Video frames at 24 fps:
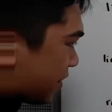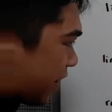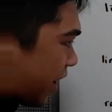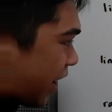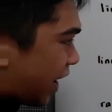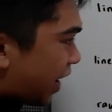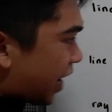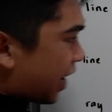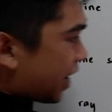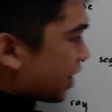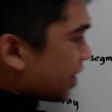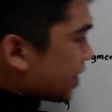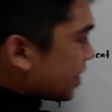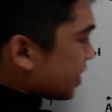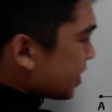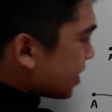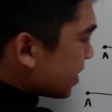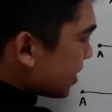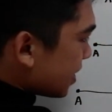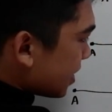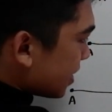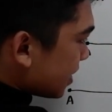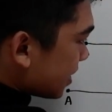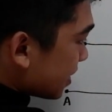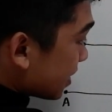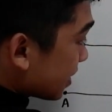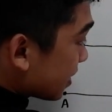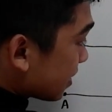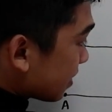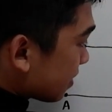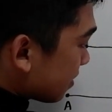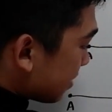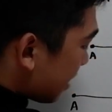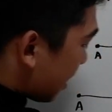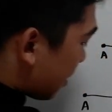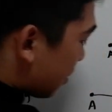ray,
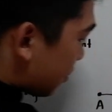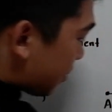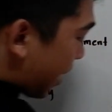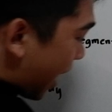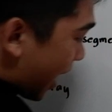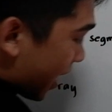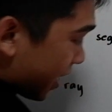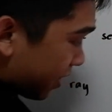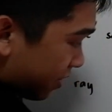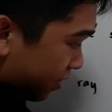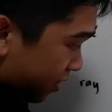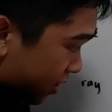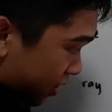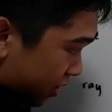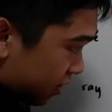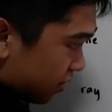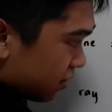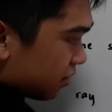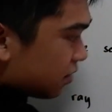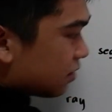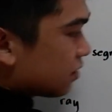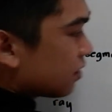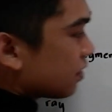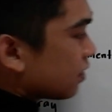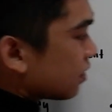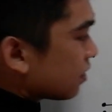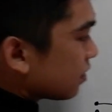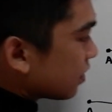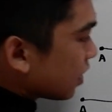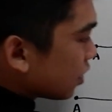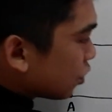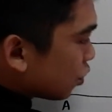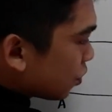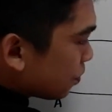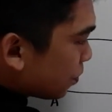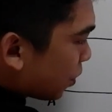then write
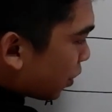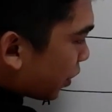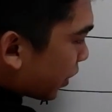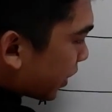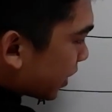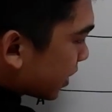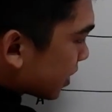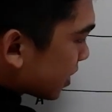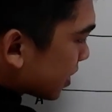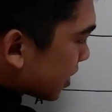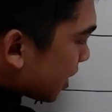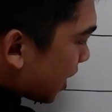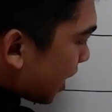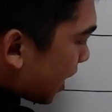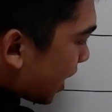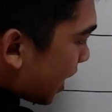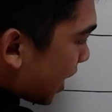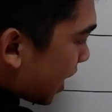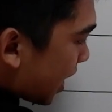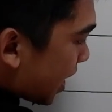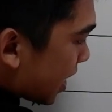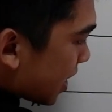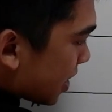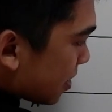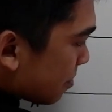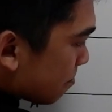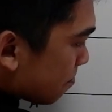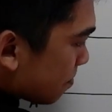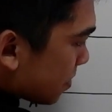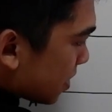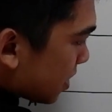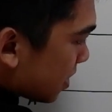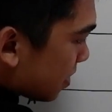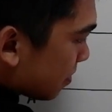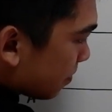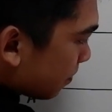the two points A,
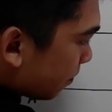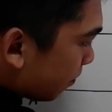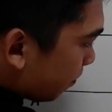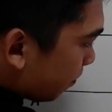B.